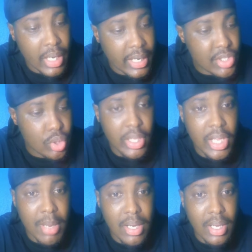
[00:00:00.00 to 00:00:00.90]
And
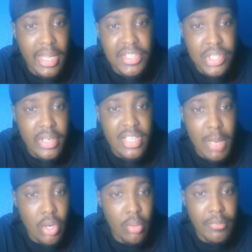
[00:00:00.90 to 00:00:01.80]
Sule Makala is there as
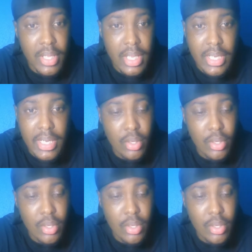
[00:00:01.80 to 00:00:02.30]
backup for Hayden.